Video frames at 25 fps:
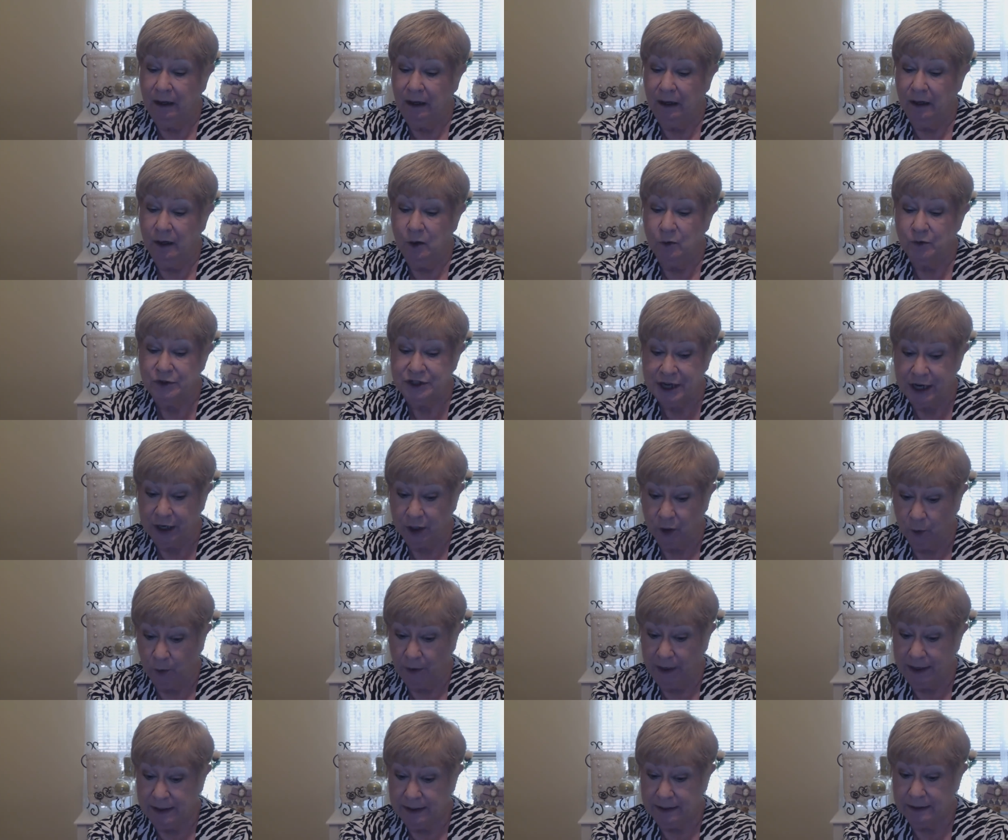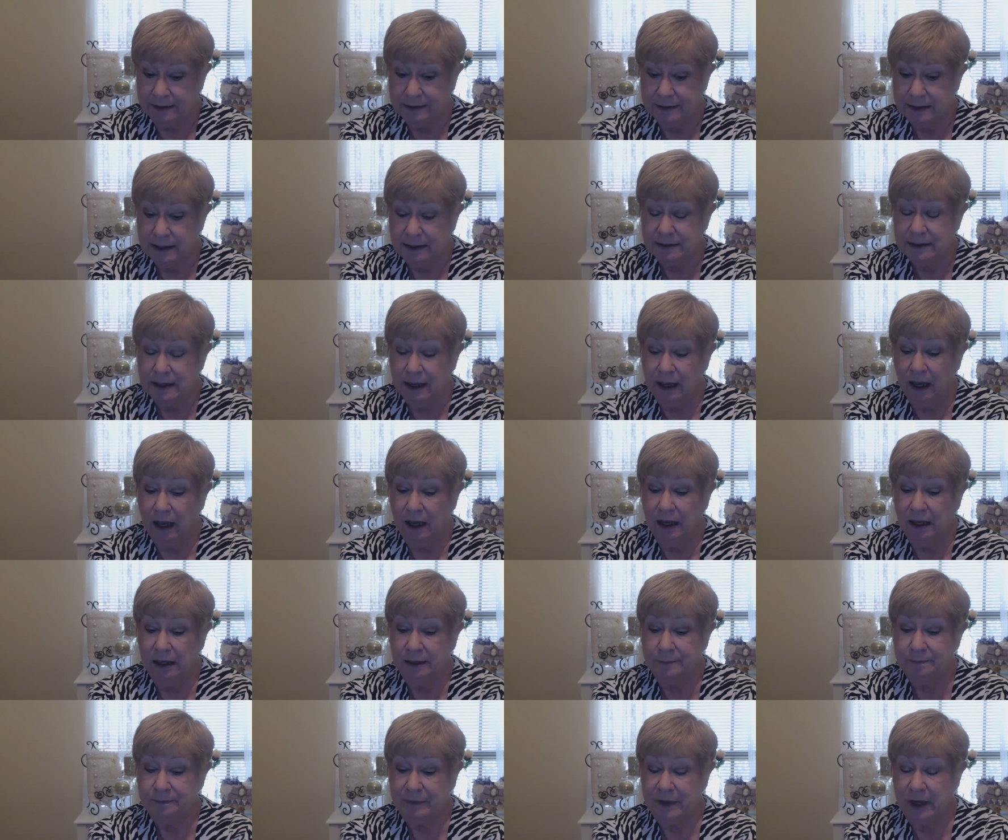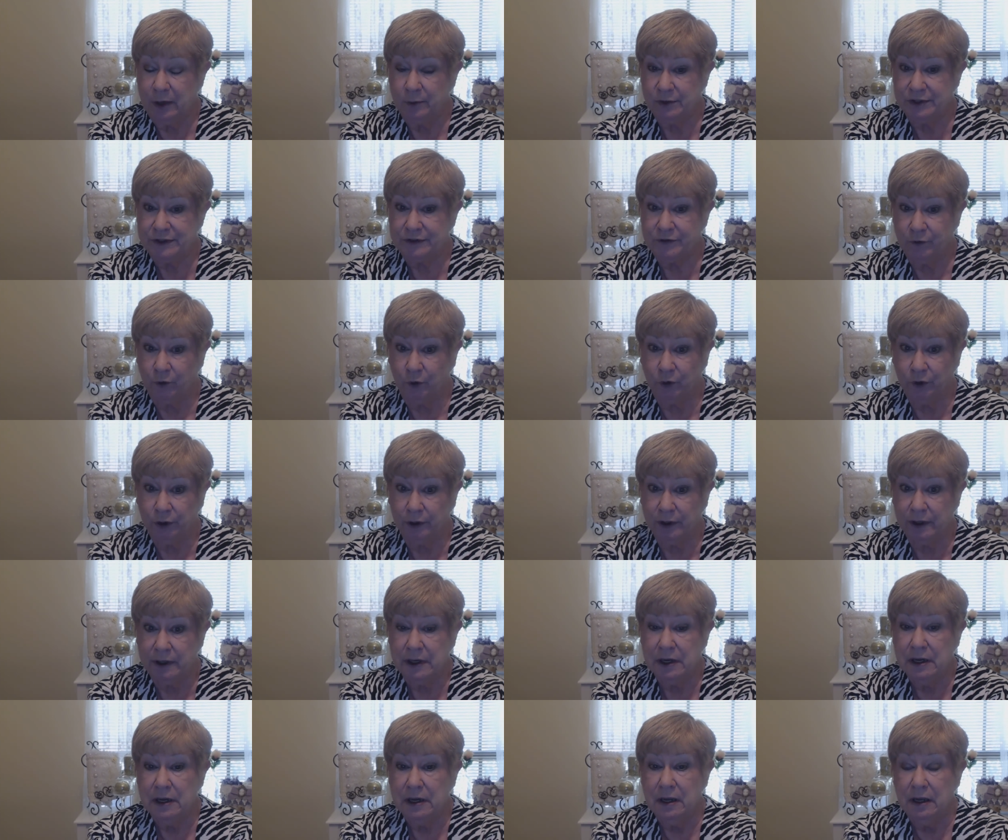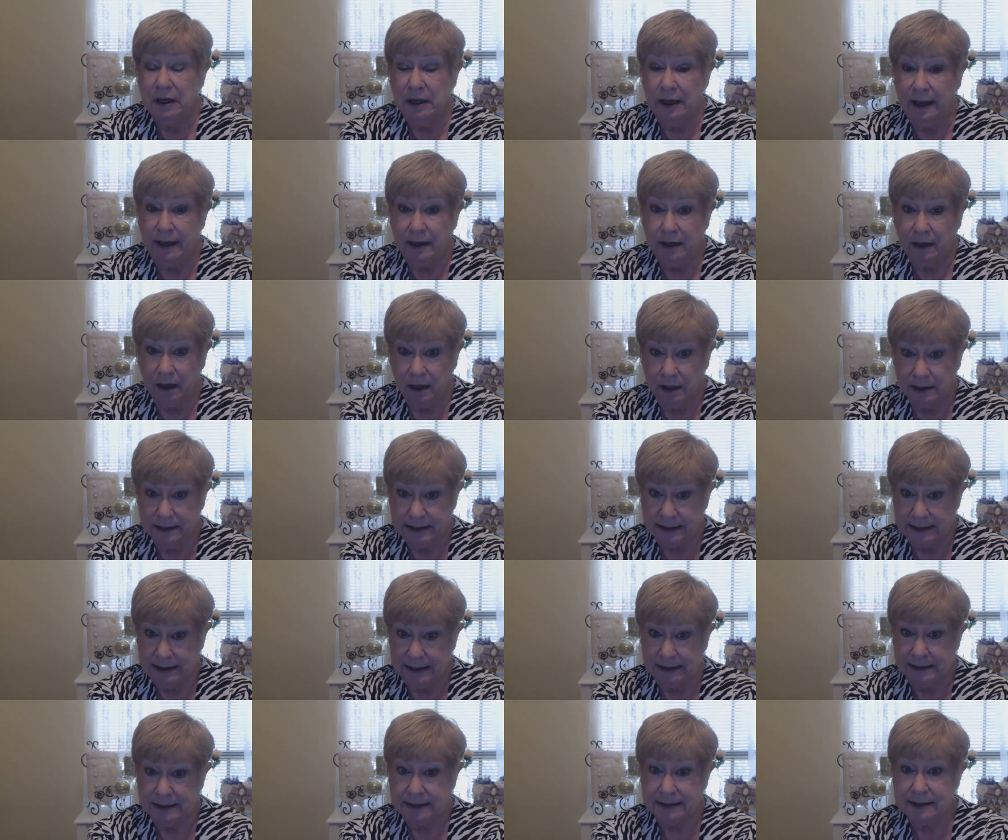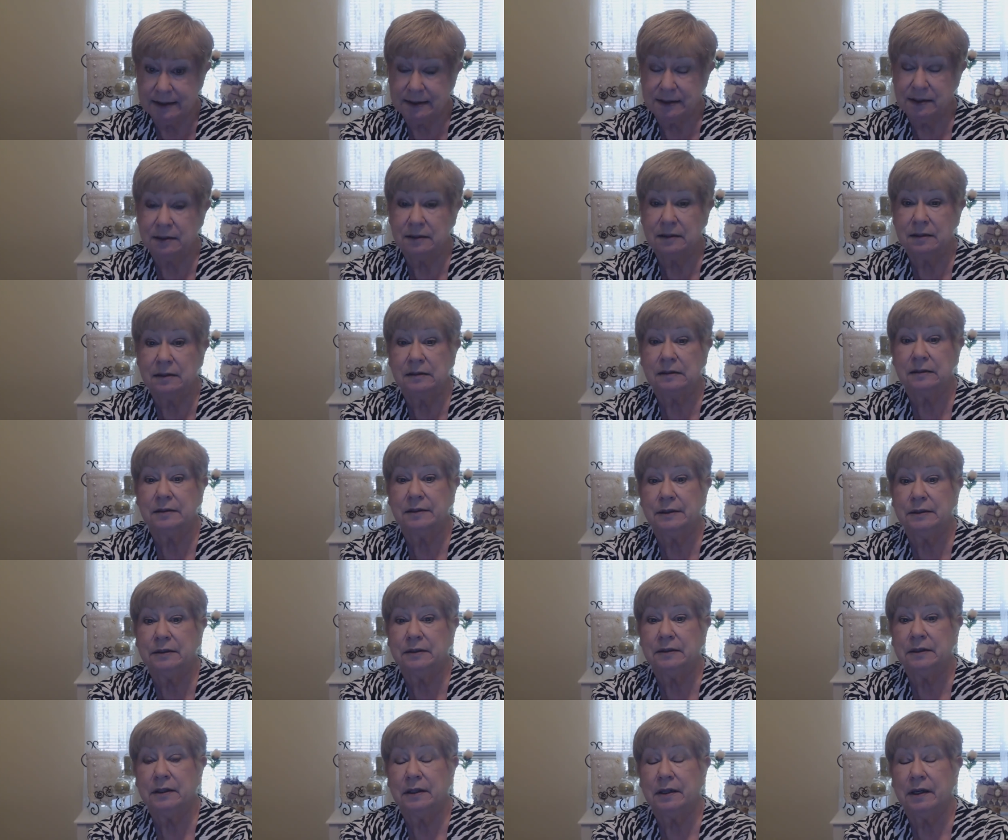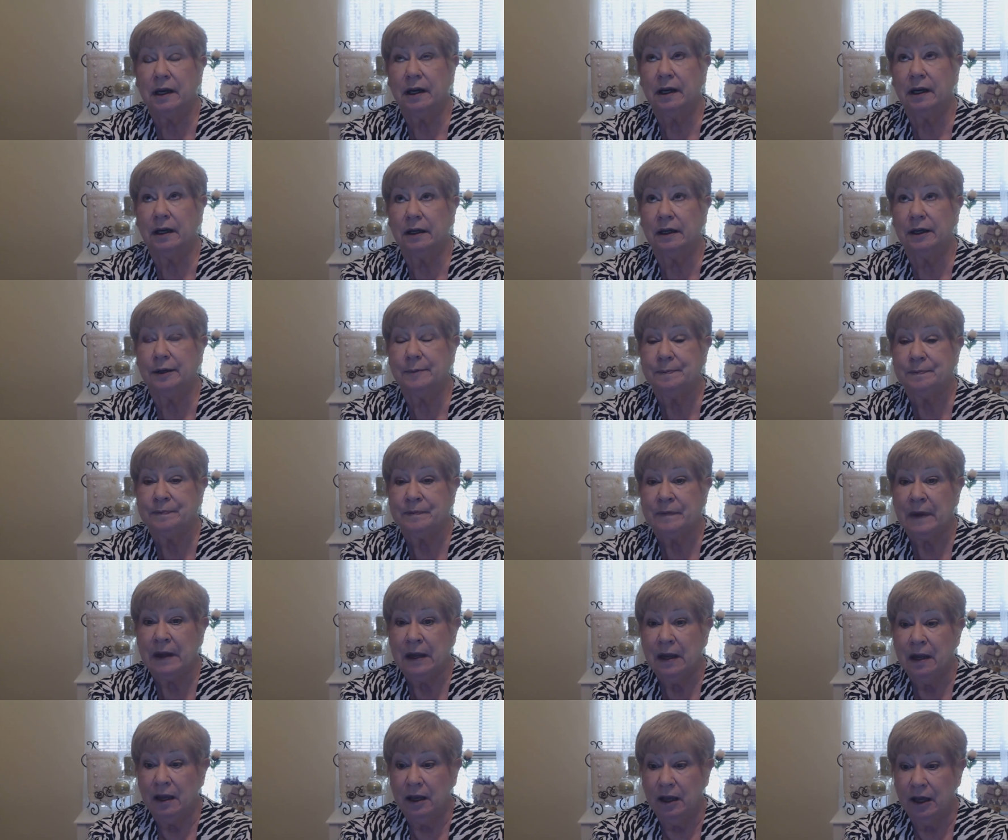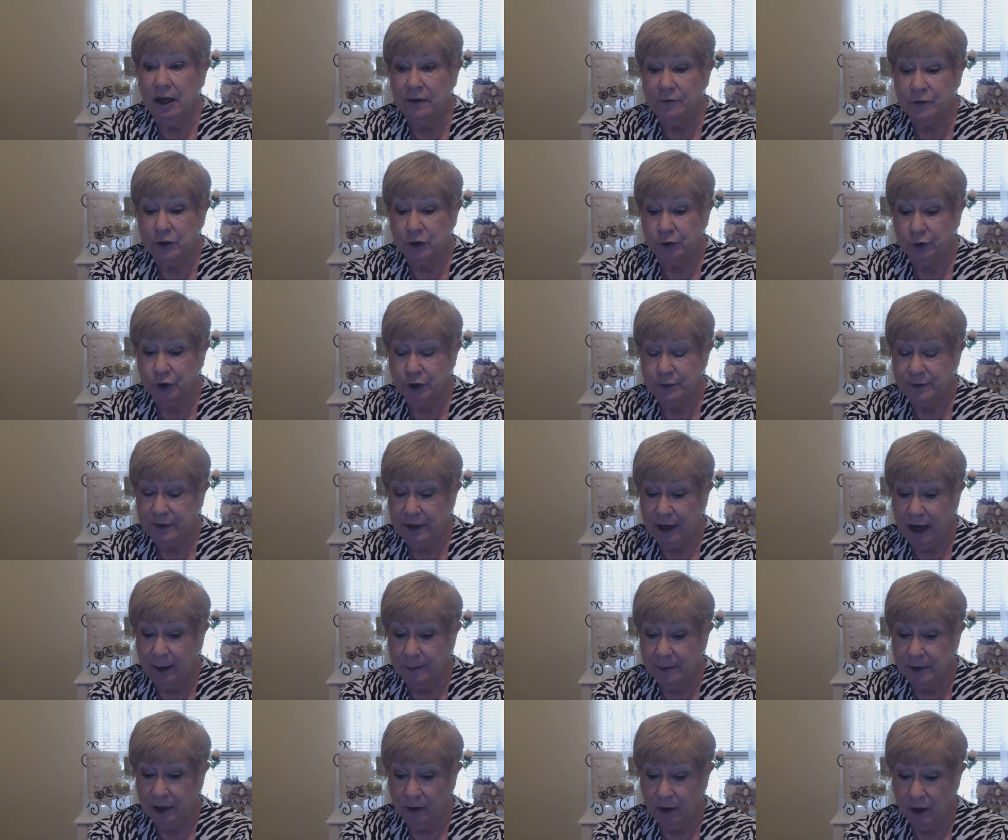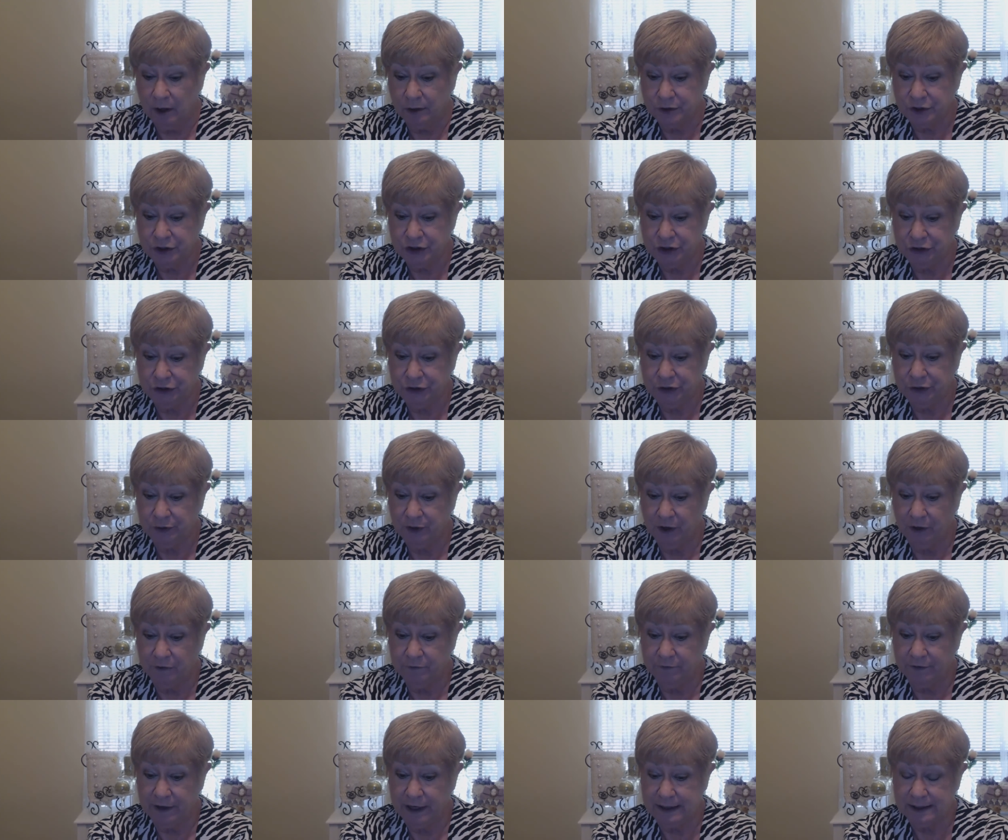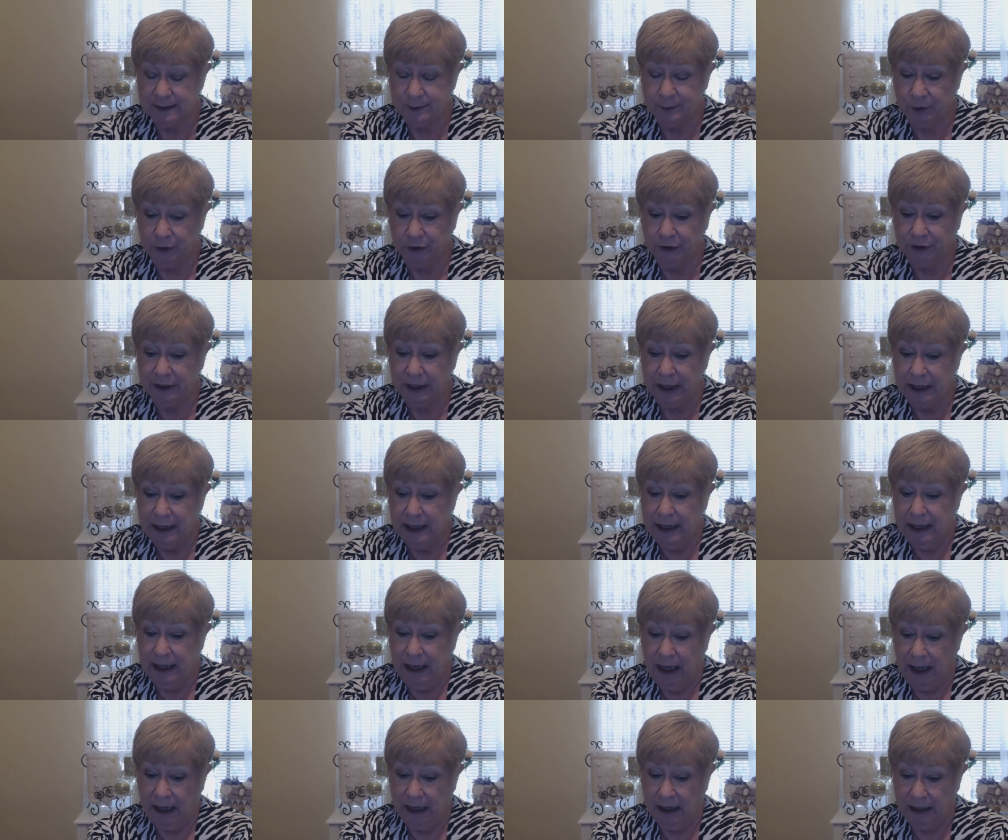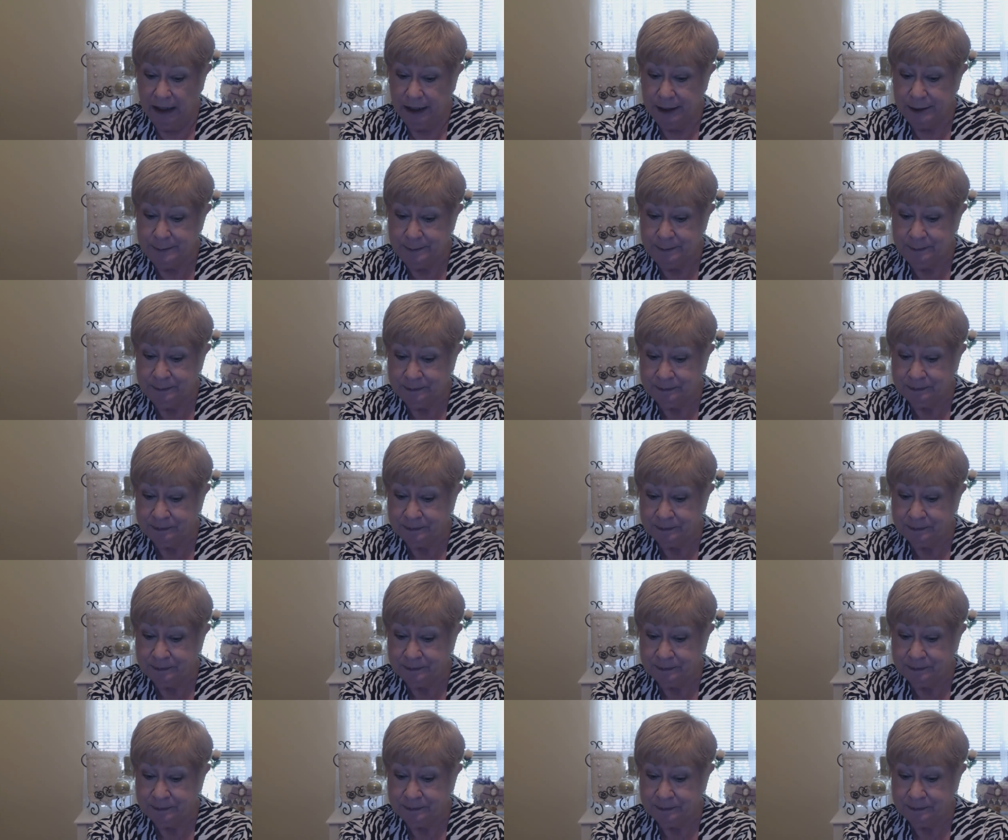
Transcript: oh, decorated. Um, it was for a contest um, of a group that I belong to on Facebook, um,